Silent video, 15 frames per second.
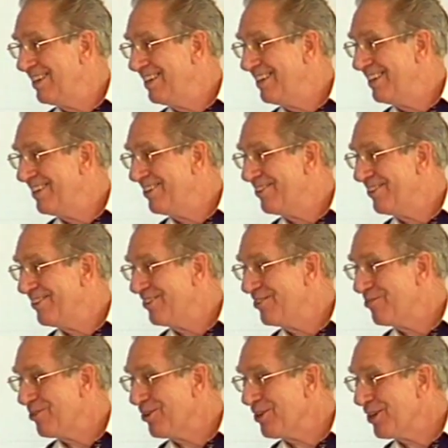Where did he come
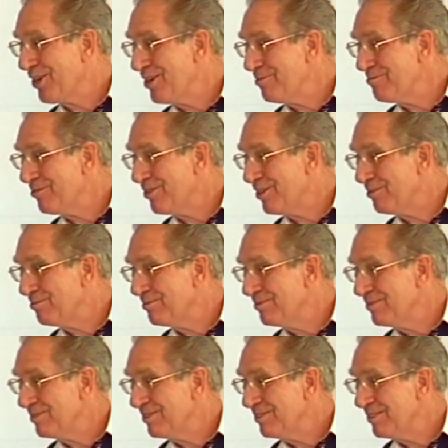from? It
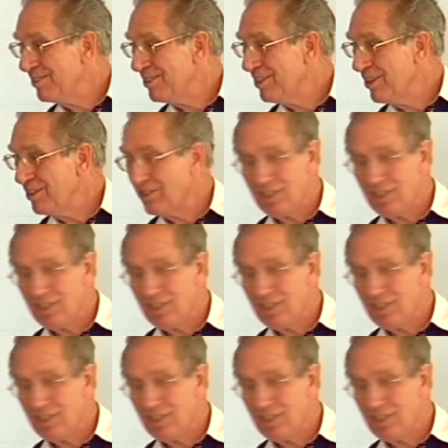says he came